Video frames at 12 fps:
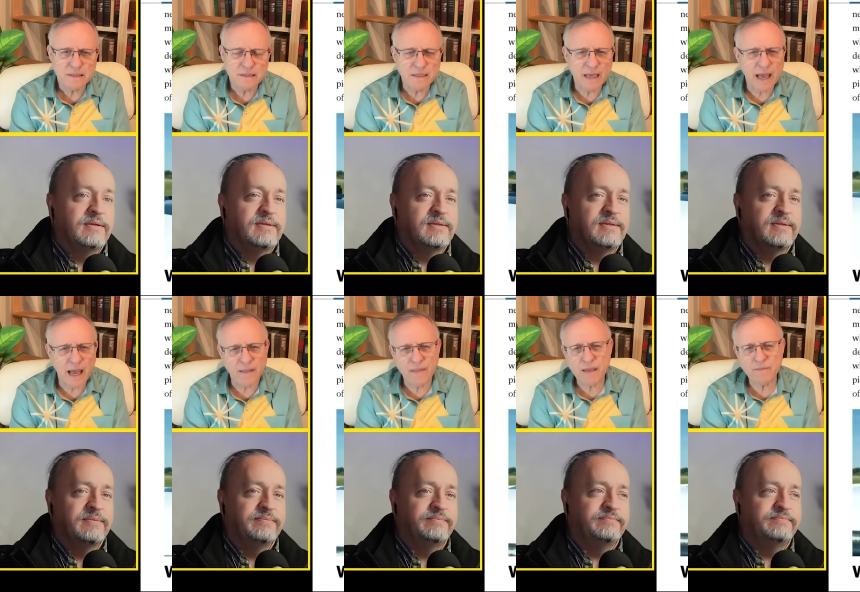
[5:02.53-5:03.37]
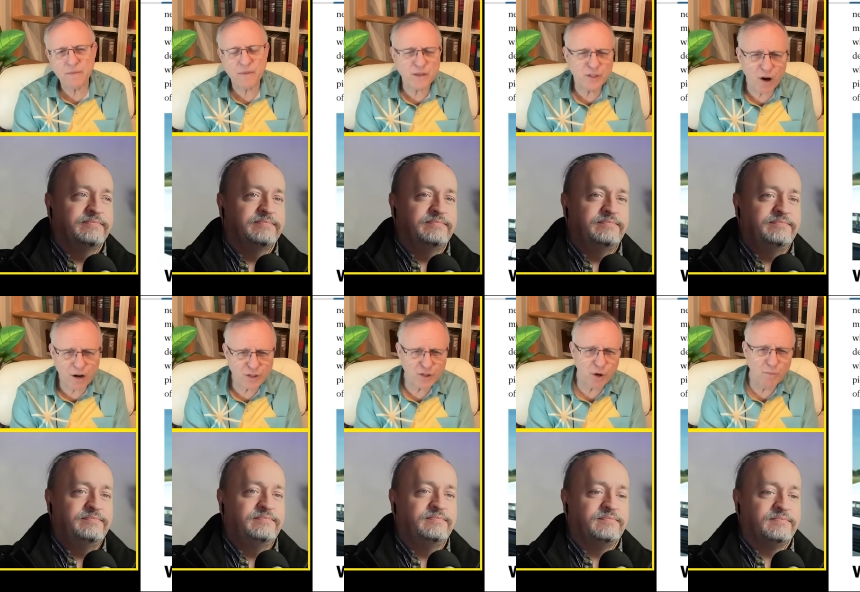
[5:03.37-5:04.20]
Speaker 1: Yeah, they, they
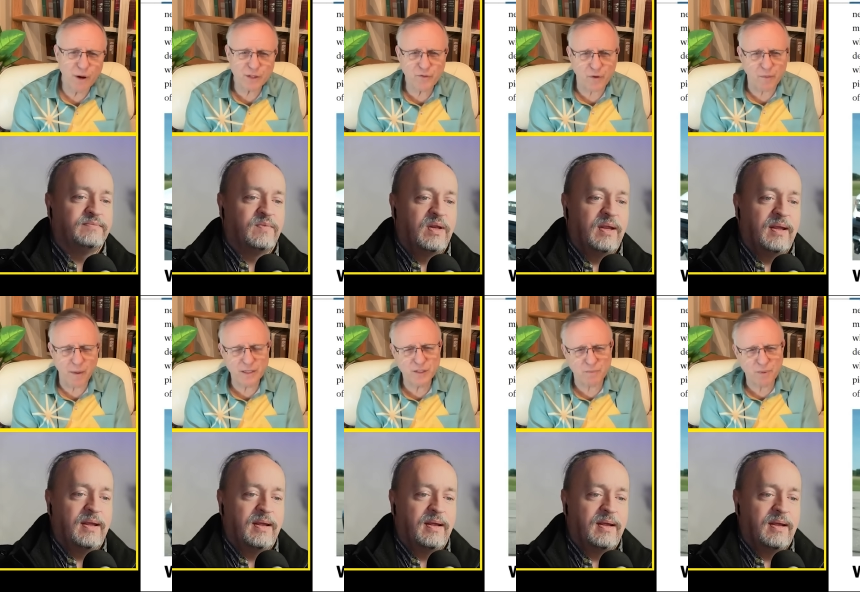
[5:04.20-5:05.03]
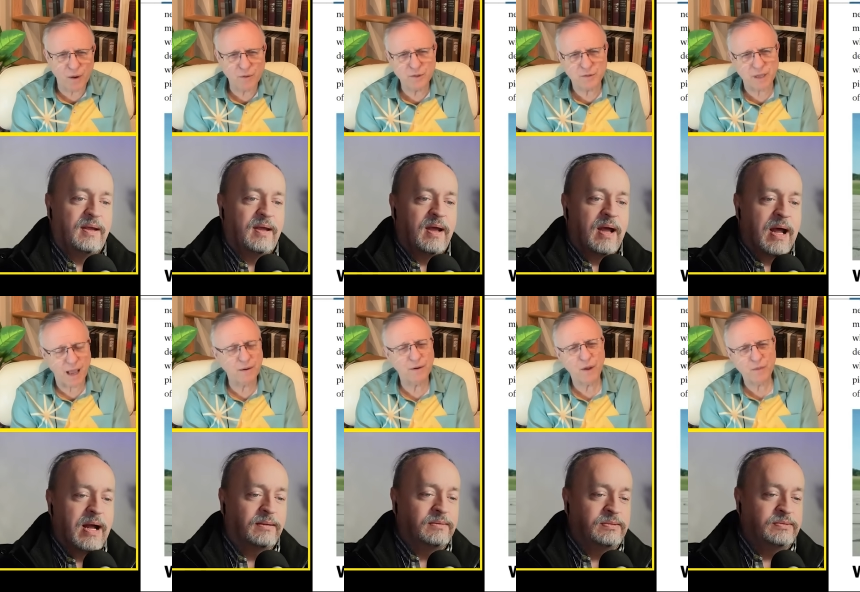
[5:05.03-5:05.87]
charge so much for them, I suppose.
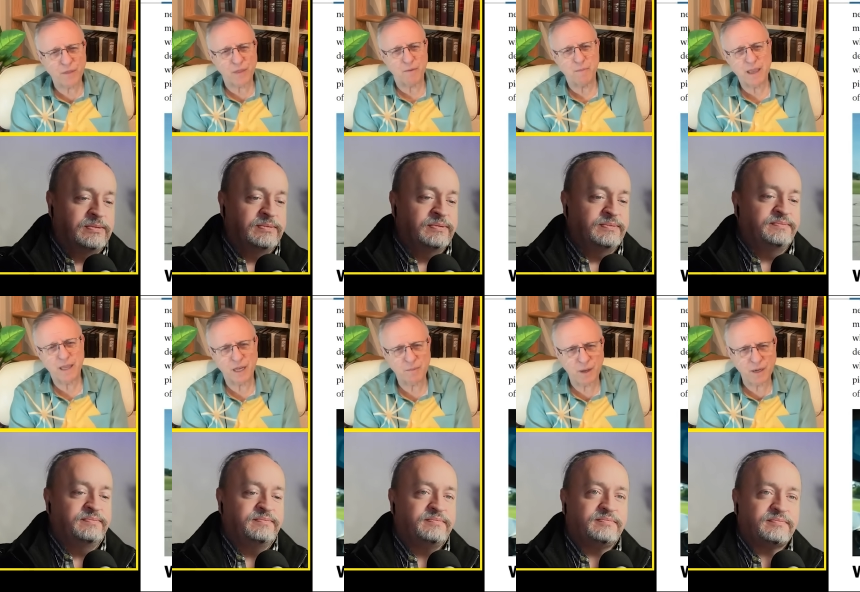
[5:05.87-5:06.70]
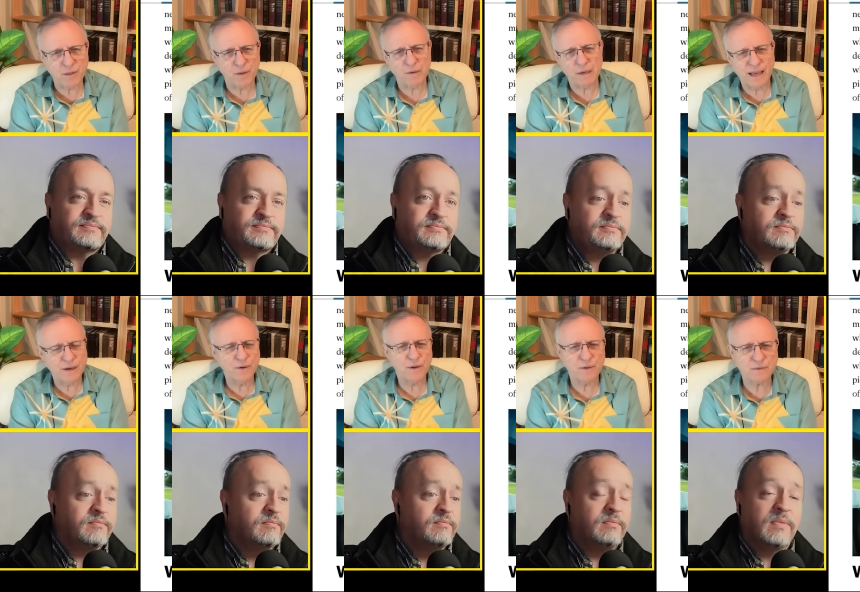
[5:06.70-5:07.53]
I don't know that they make any money, though. I
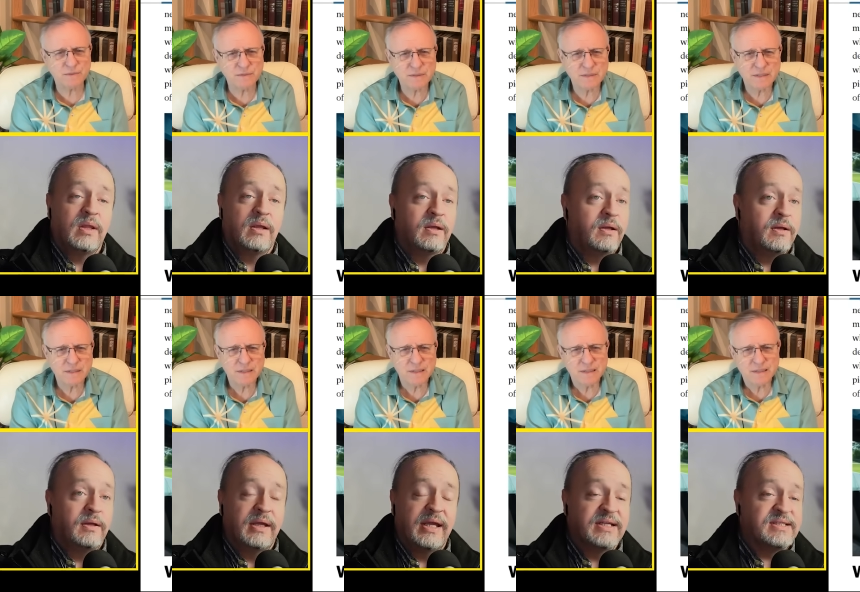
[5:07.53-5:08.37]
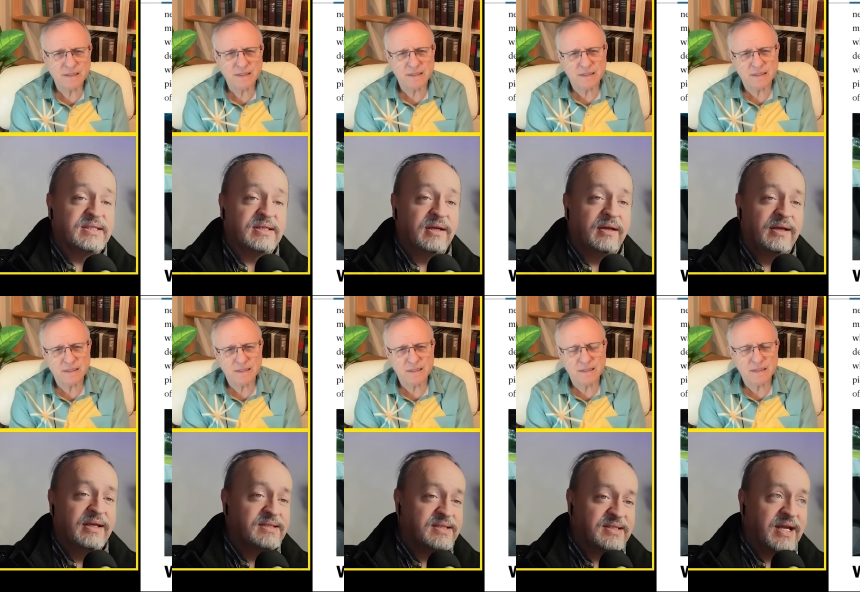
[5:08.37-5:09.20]
don't know.
Speaker 2: It's
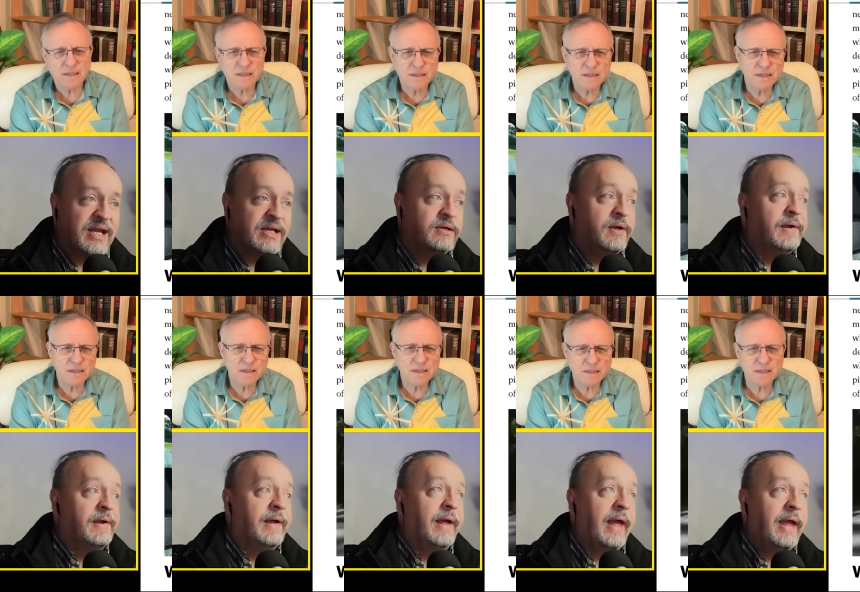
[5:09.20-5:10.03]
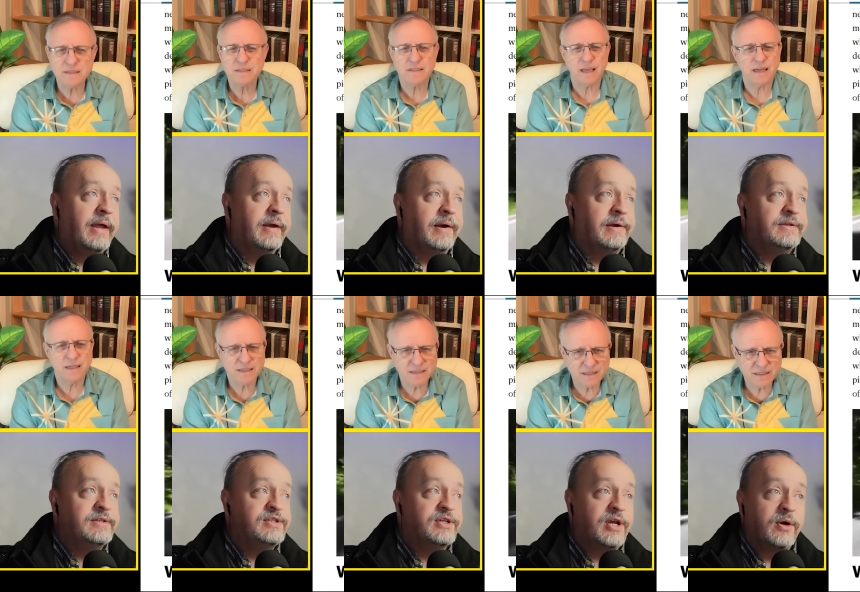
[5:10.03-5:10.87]
insane. Hey, uh,
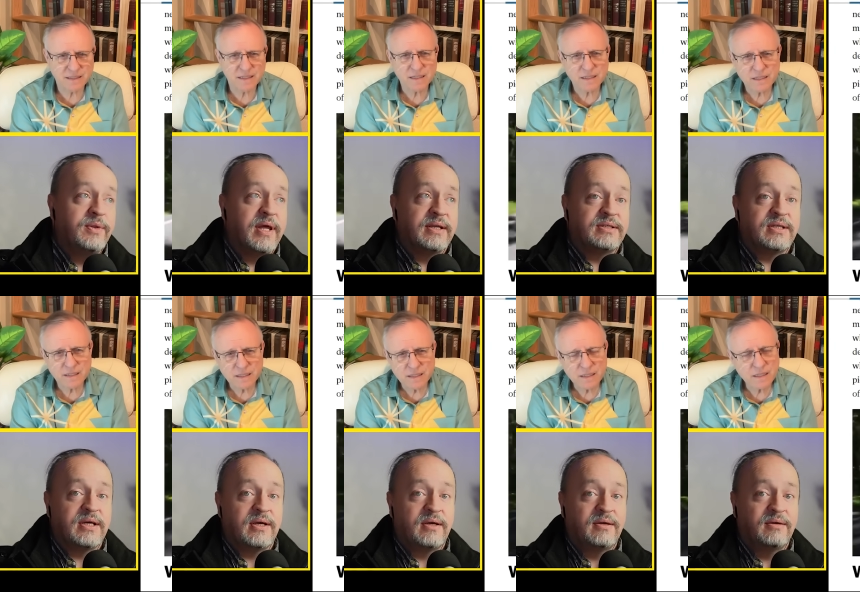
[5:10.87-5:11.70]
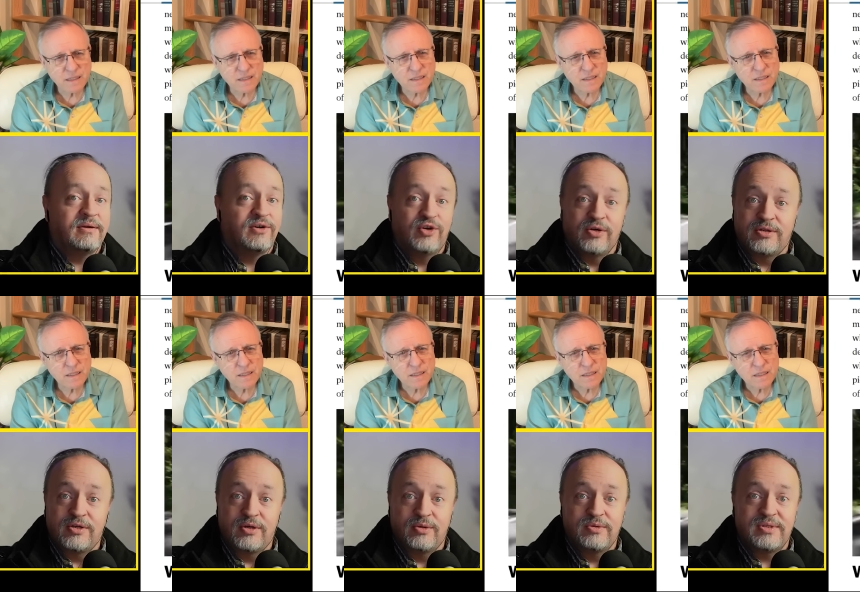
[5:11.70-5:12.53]
did you know that uh, good
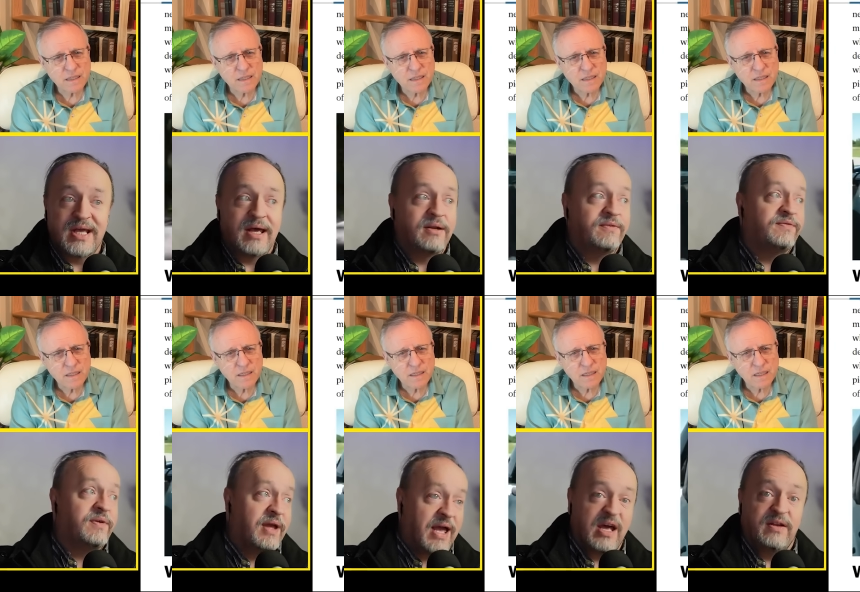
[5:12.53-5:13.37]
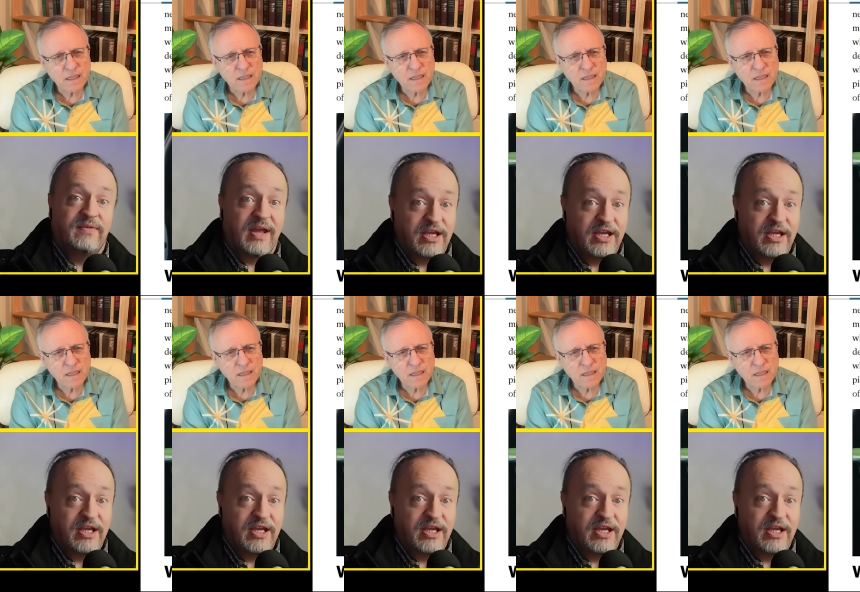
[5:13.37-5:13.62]
news out of out of